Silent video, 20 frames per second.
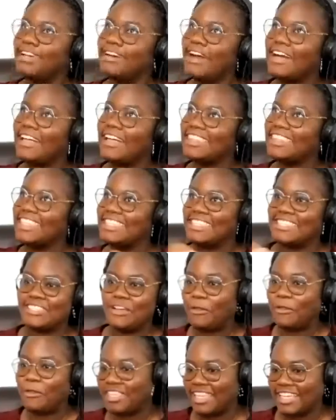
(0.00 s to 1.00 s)
this is
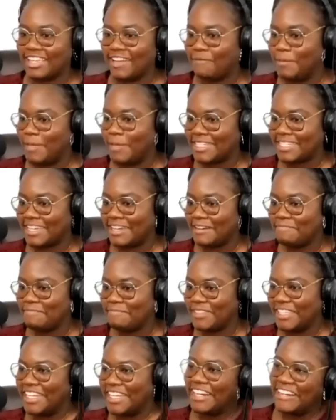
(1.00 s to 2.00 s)
the only thing I picked up,
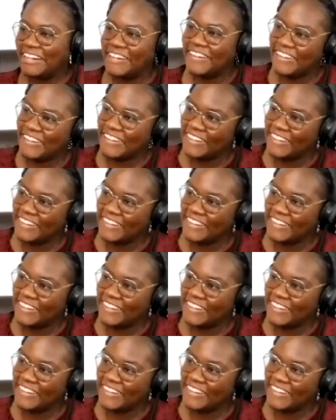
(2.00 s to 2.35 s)
you know?